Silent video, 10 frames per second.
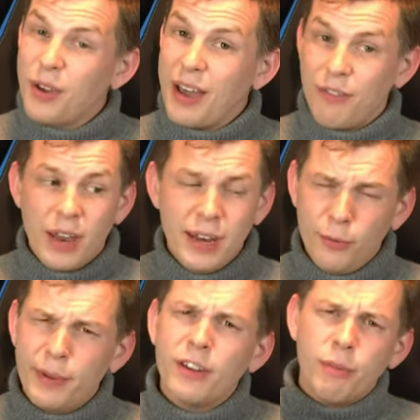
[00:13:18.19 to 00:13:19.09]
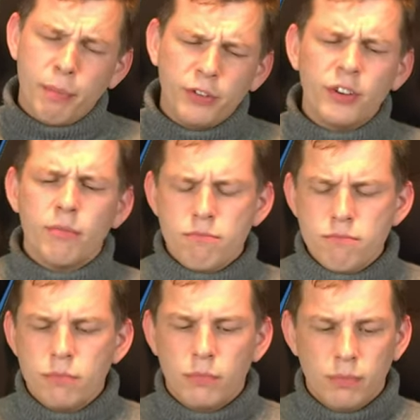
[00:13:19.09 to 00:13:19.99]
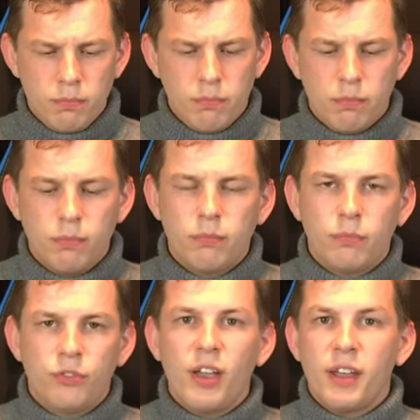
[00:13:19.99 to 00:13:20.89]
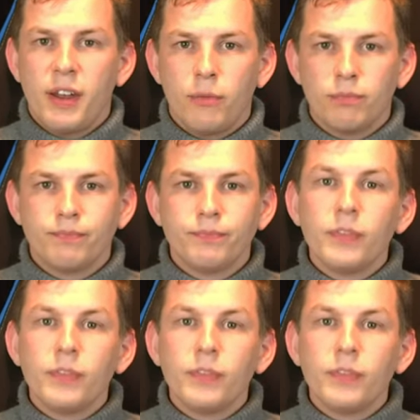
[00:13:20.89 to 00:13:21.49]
and you have a little bit of a budget, check it out.